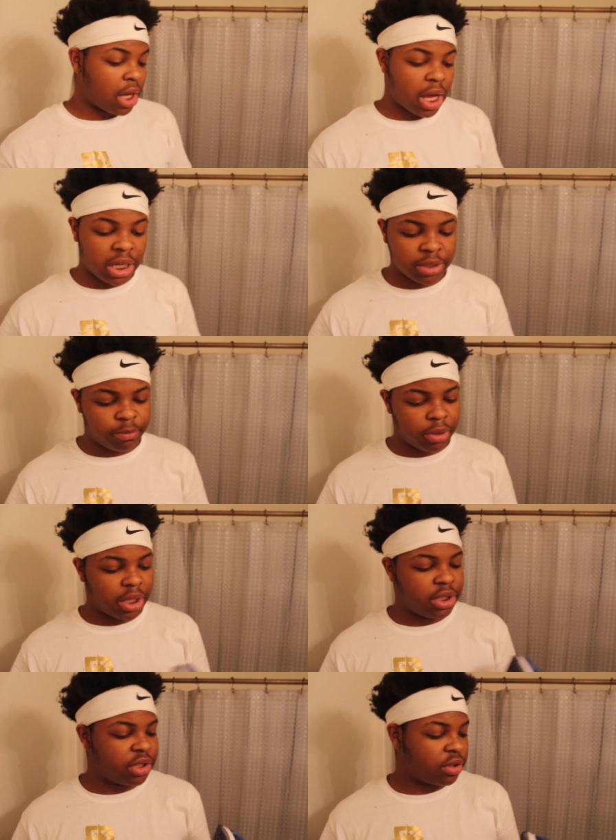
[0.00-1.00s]
I'll
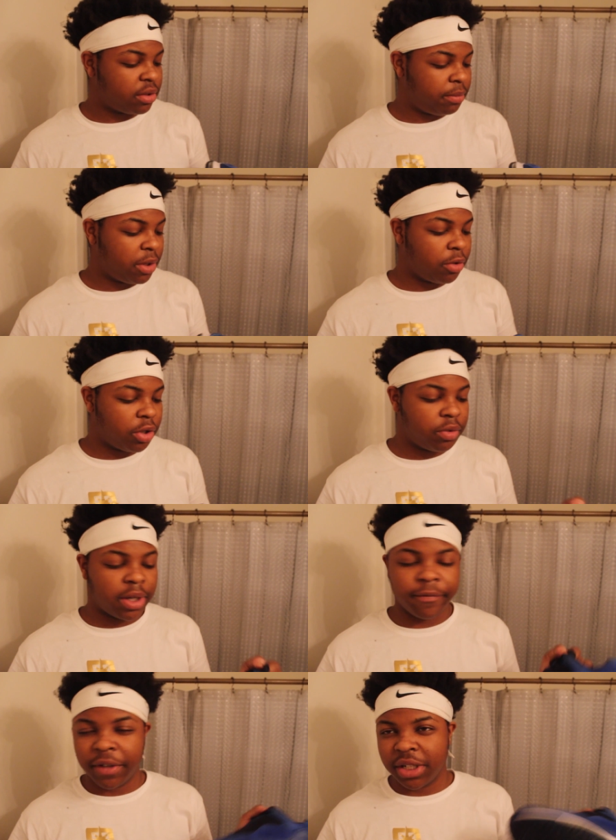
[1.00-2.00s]
probably show some B-roll when
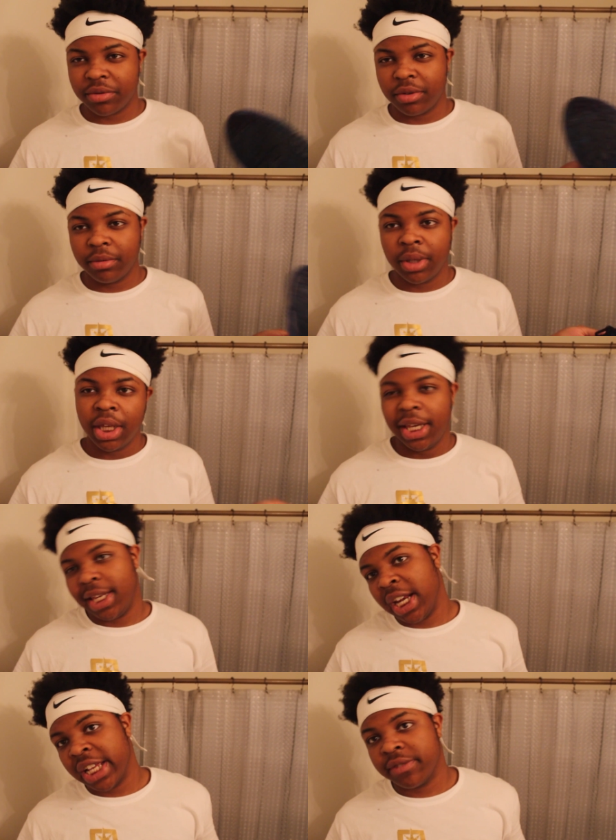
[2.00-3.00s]
I'm finished with them
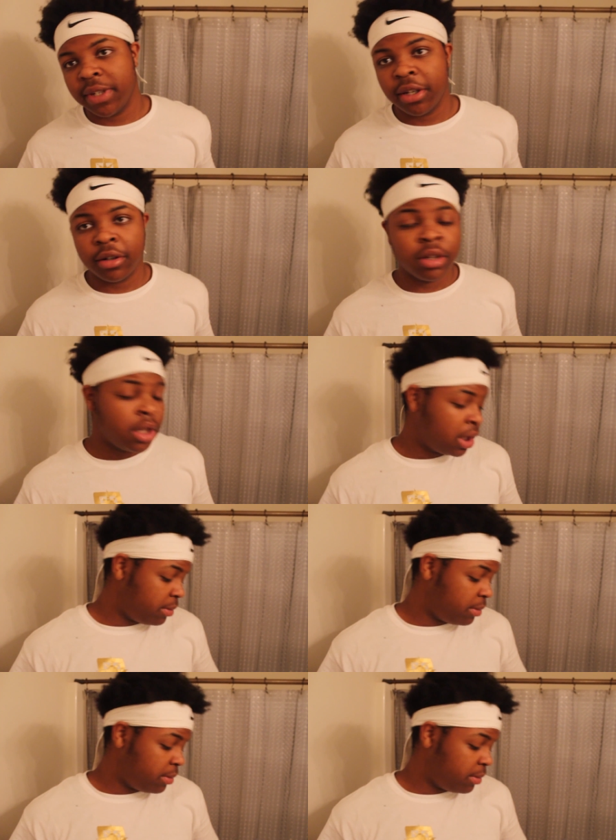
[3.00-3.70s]
in the next video.